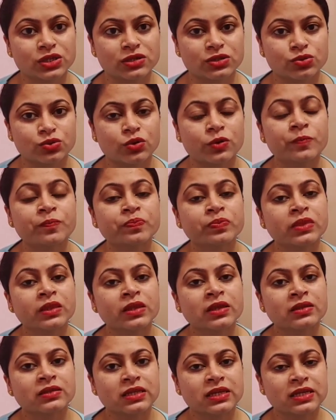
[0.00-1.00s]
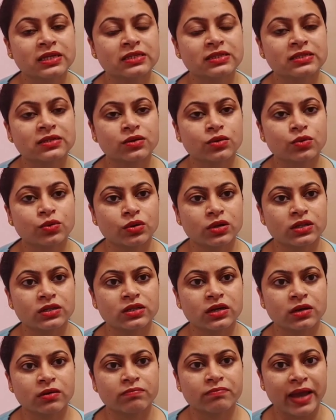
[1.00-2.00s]
So these all
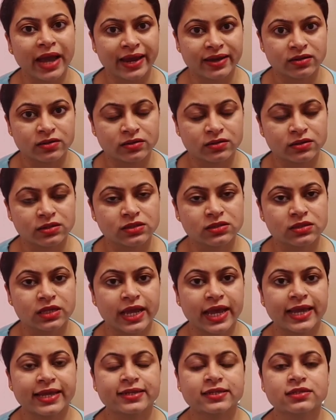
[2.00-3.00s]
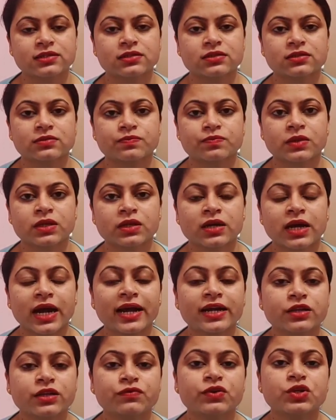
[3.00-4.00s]
the manners and
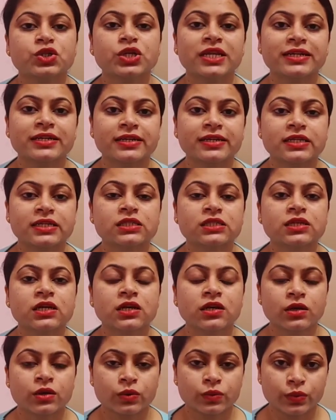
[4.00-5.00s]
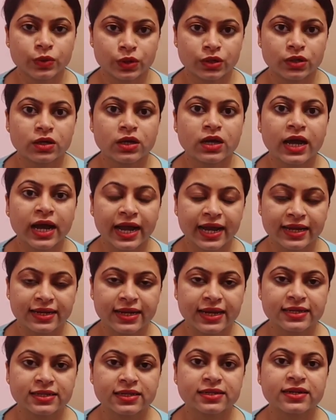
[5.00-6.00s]
artificialities were
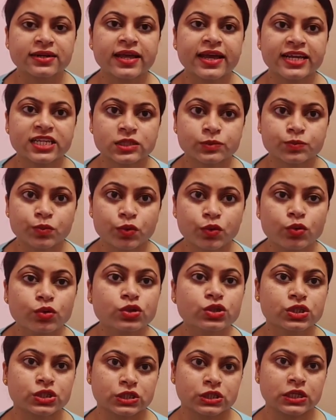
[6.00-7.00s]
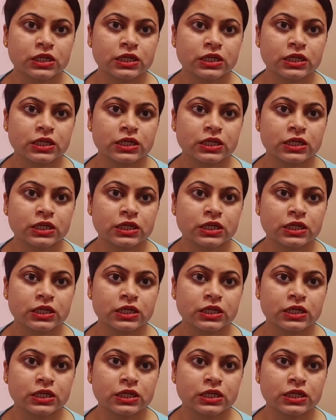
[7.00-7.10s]
highlighted and exposed